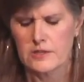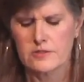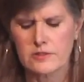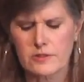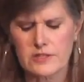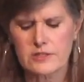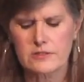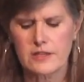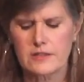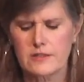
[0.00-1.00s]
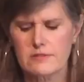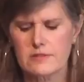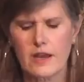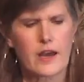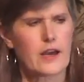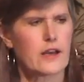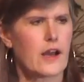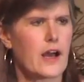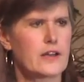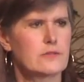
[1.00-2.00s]
So the question then is,
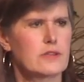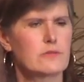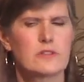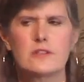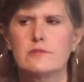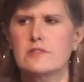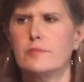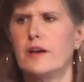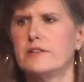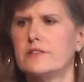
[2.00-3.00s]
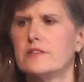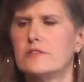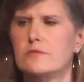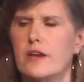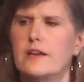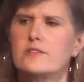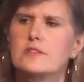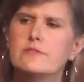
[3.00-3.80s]
how do we really respond to these regs,